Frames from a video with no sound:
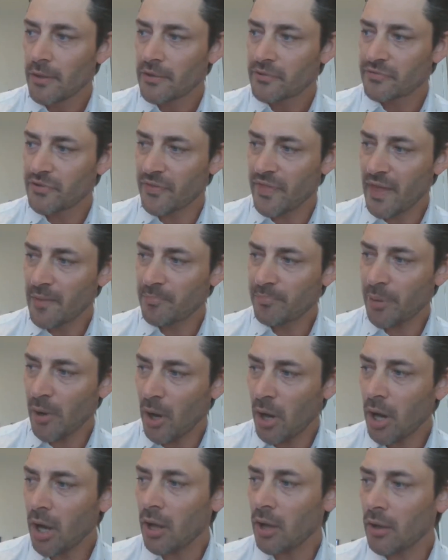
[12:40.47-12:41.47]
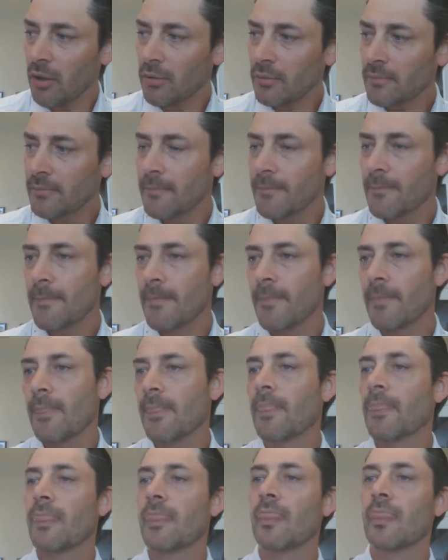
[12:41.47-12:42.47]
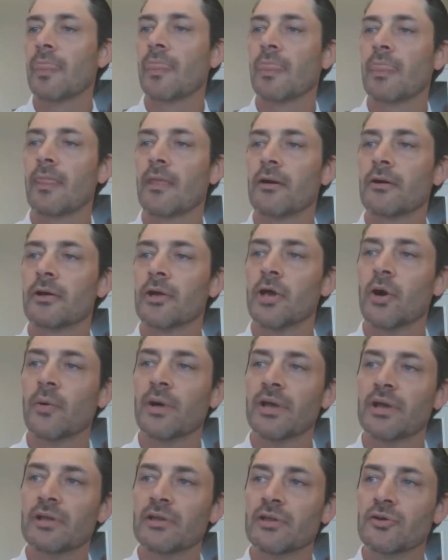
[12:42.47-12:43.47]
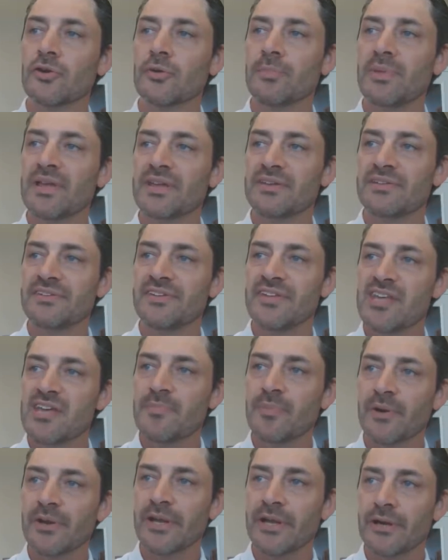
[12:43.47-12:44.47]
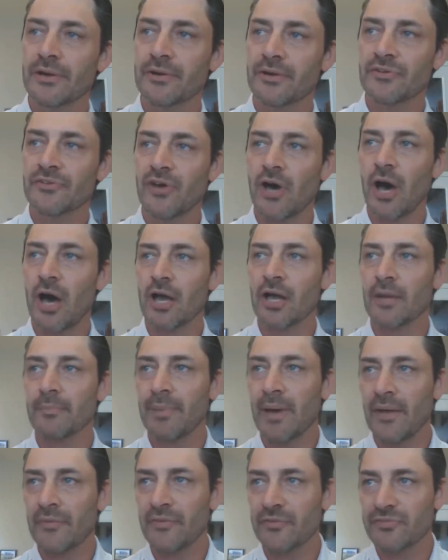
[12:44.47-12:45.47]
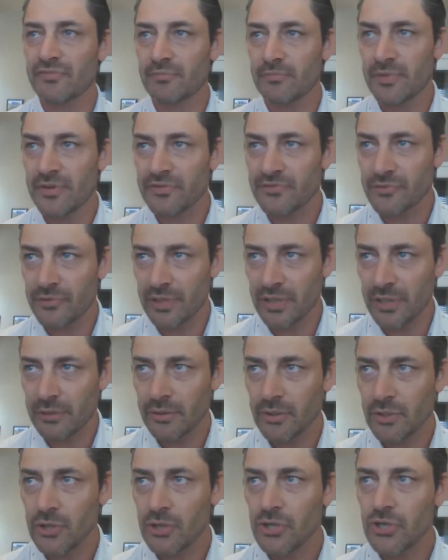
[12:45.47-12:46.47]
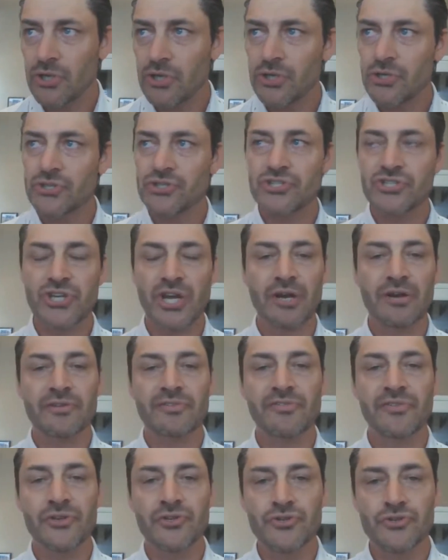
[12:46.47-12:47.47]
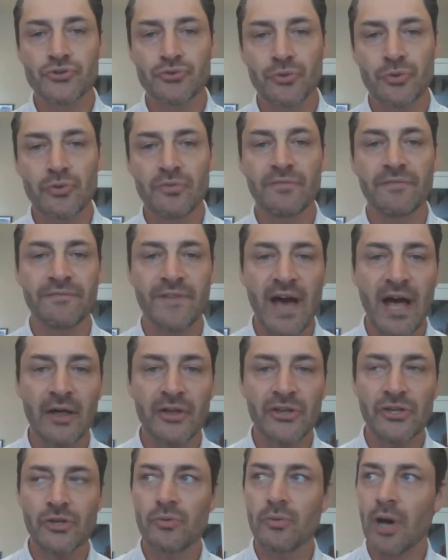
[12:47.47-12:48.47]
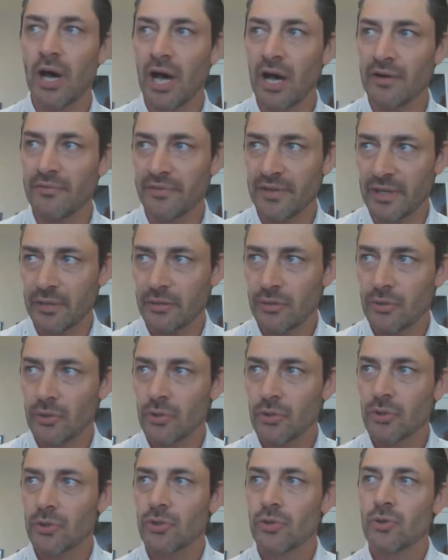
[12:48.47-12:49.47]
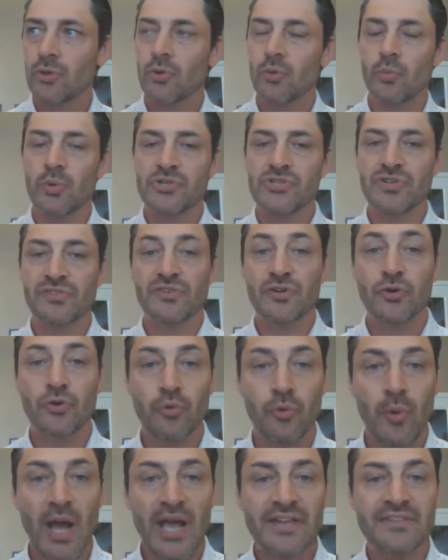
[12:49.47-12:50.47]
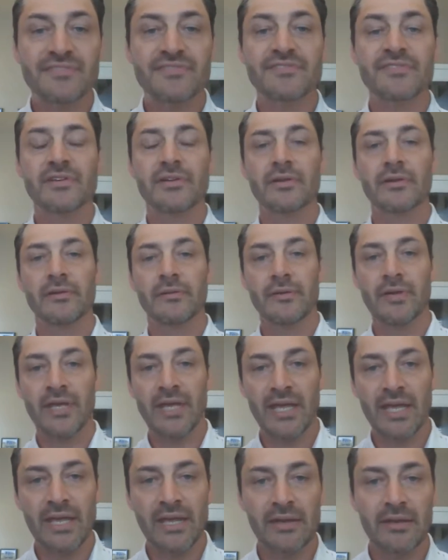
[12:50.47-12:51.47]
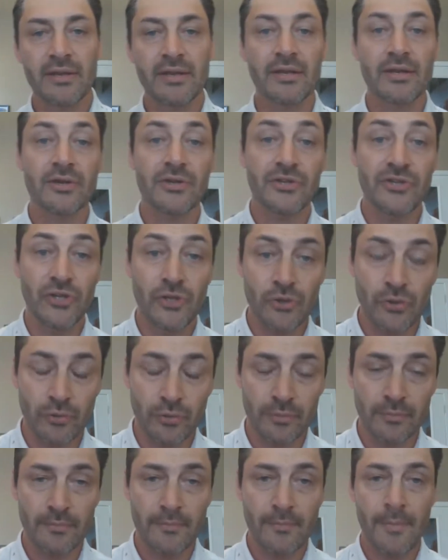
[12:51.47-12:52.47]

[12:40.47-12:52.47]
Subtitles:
So then Paul, going a little bit deeper here to talk about this mystery, shares the true value of it, which is Christ in you.